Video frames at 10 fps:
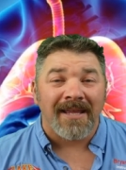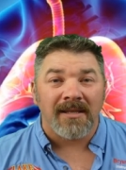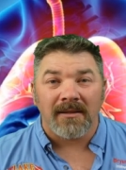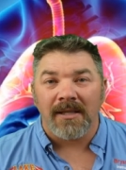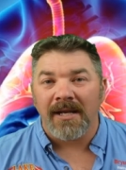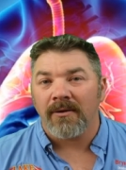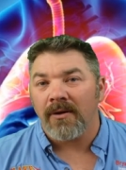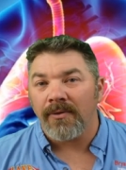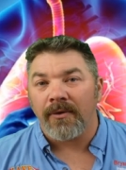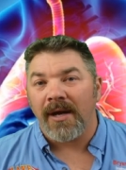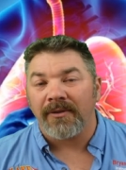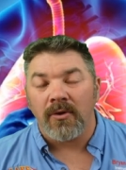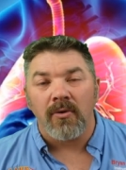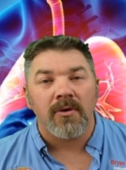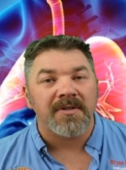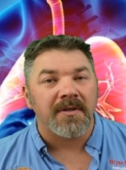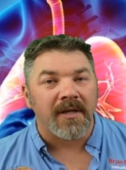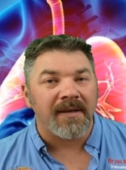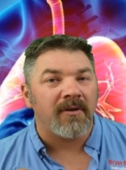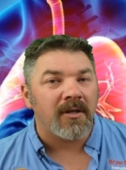And then later on throughout the course, they're
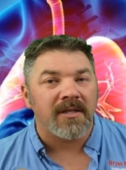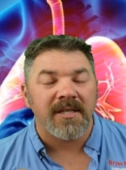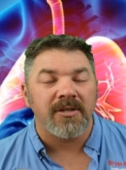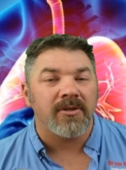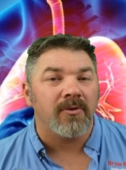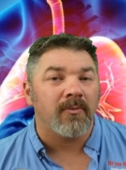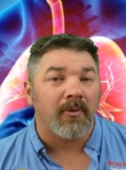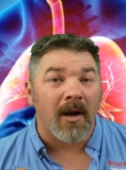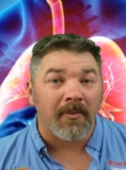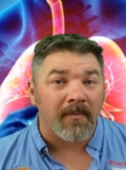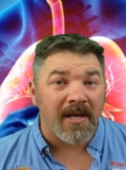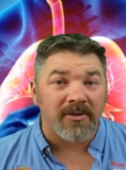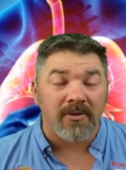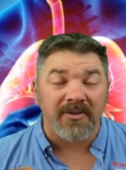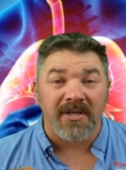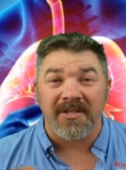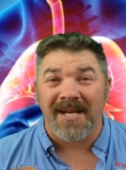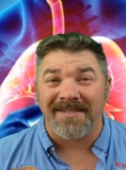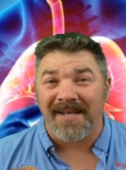even going to teach you proper measures such as,